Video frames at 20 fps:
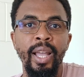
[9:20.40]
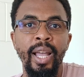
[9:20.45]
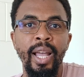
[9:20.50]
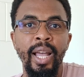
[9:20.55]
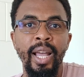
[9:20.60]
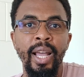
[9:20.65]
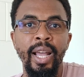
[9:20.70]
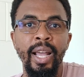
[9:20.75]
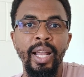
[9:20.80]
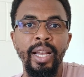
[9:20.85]

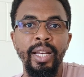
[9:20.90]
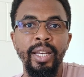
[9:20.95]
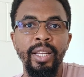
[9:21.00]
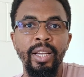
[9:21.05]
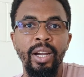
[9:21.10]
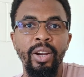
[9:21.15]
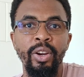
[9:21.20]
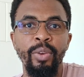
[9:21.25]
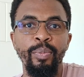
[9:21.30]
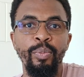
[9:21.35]
and
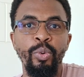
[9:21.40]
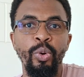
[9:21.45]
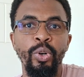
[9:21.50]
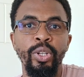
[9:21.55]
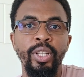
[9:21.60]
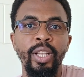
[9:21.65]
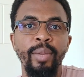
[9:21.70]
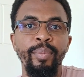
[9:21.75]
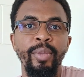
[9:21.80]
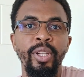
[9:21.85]
are
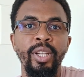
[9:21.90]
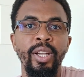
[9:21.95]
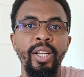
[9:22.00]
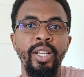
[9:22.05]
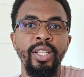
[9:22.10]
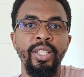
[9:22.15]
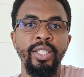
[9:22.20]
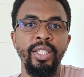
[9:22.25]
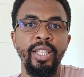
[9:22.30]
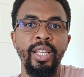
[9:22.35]
important
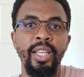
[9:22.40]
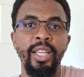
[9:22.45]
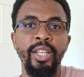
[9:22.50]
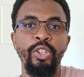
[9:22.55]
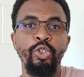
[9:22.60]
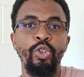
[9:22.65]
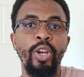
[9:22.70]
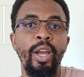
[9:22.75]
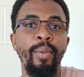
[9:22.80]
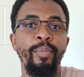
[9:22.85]
because they
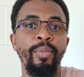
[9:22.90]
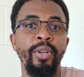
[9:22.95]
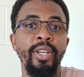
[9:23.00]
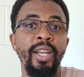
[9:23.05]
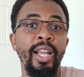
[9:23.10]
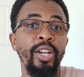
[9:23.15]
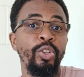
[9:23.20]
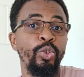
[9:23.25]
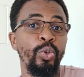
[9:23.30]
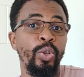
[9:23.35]
trap
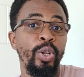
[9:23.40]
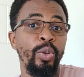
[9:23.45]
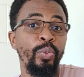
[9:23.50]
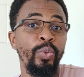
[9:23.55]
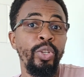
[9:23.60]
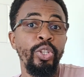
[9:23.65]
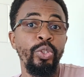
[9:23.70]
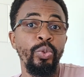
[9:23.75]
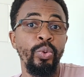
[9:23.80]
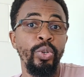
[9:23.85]
natural
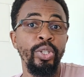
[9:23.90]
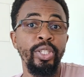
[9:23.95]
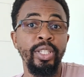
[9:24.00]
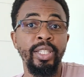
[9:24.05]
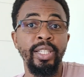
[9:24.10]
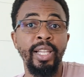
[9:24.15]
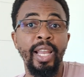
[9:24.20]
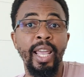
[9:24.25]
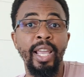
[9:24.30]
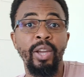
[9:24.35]

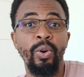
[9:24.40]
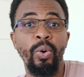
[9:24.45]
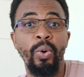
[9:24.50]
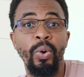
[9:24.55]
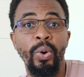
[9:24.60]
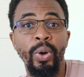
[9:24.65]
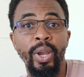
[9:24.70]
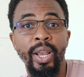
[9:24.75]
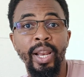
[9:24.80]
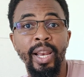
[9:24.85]
resources like
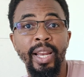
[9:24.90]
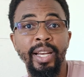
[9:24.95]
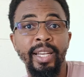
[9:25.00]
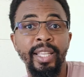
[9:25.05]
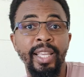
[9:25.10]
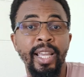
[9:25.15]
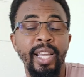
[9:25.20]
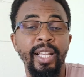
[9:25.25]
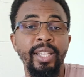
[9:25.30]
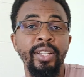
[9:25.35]
oil and
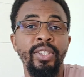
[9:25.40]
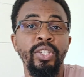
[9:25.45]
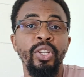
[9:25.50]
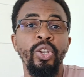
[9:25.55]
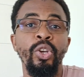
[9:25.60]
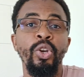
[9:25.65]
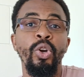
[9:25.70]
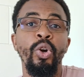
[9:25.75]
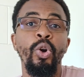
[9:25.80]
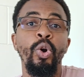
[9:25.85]
gas
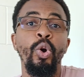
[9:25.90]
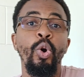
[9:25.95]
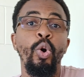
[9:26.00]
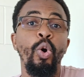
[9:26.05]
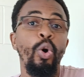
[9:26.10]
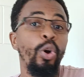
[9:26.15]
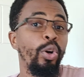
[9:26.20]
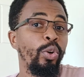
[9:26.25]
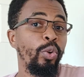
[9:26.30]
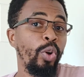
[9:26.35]

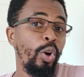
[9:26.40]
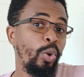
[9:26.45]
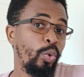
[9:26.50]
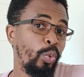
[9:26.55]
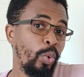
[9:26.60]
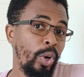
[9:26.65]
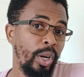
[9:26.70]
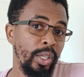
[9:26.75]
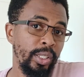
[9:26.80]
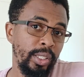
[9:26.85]
or
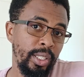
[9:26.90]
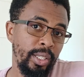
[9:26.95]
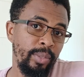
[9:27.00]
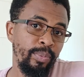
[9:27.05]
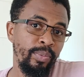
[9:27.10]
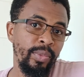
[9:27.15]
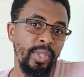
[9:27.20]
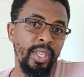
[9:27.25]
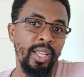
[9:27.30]
groundwater.